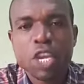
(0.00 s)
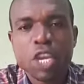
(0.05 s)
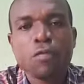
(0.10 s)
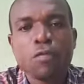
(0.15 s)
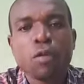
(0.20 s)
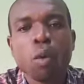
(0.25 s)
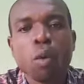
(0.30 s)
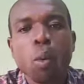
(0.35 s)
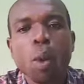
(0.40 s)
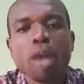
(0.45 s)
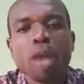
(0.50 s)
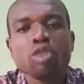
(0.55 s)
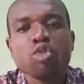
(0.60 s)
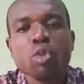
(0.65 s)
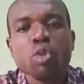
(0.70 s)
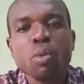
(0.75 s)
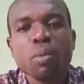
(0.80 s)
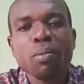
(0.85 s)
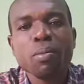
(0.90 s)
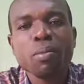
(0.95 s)
If you
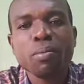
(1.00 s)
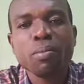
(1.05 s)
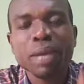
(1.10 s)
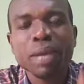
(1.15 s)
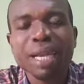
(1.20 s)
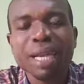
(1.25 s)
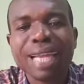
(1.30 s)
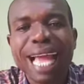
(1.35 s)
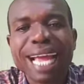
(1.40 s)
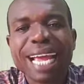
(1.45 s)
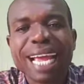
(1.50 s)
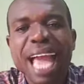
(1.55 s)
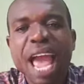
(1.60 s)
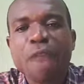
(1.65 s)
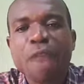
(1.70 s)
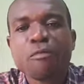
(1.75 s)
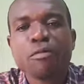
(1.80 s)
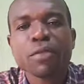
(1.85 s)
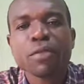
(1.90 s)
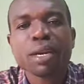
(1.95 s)
want to be like
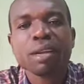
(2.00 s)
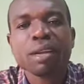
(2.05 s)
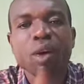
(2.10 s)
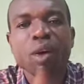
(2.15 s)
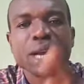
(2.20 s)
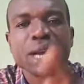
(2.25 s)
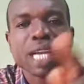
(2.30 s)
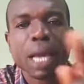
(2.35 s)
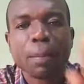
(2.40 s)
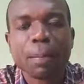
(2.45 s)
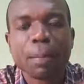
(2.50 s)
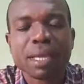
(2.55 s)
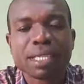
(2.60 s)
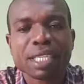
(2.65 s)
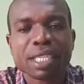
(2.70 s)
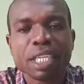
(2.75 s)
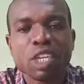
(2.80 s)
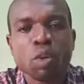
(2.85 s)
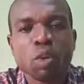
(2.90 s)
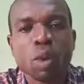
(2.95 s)
every other
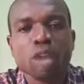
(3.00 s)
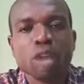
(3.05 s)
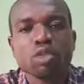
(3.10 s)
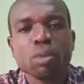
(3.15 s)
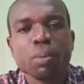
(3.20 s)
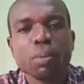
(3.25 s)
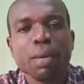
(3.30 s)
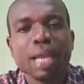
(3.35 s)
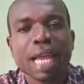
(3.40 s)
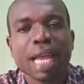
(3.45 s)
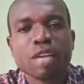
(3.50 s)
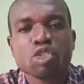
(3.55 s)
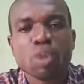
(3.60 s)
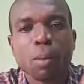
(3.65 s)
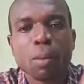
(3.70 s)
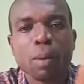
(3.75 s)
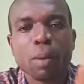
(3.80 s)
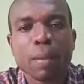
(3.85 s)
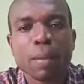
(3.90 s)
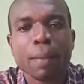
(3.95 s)
person, you want to be like
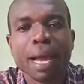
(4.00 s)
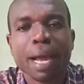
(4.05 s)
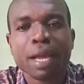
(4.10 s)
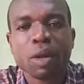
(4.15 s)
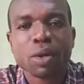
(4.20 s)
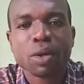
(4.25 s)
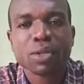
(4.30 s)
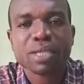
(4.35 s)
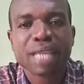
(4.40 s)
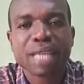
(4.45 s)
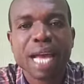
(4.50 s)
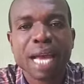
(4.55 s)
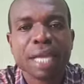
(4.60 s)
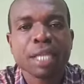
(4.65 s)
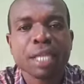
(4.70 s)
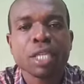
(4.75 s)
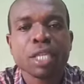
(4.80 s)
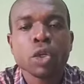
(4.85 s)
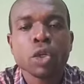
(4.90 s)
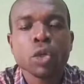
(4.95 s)
somebody by your
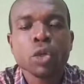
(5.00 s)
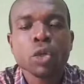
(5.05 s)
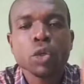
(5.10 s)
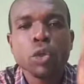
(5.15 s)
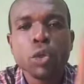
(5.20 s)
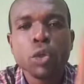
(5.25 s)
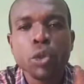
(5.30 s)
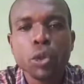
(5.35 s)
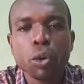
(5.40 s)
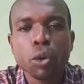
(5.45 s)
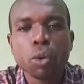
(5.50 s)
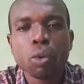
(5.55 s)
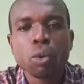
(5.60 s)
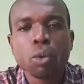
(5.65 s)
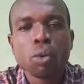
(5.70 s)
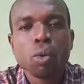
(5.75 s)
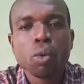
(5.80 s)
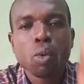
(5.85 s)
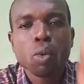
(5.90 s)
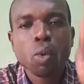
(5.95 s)
side,
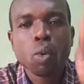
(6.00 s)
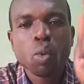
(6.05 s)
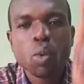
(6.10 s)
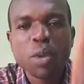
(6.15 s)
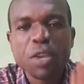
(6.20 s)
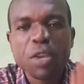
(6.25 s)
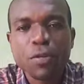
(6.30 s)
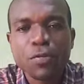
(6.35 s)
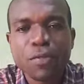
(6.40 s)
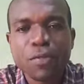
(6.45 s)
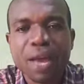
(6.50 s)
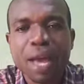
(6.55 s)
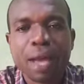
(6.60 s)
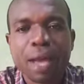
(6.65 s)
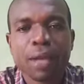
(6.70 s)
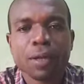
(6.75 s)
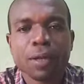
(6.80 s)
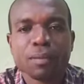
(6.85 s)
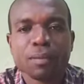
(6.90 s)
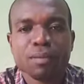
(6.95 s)
you will
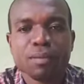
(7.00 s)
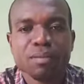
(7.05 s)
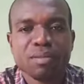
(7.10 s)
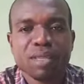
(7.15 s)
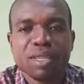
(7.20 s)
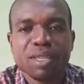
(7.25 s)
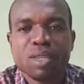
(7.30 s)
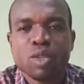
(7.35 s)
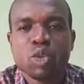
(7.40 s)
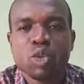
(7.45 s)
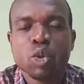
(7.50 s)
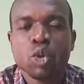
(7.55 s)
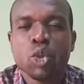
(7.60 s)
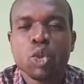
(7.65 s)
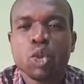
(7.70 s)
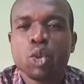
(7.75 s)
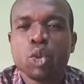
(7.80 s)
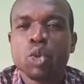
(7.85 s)
fail. So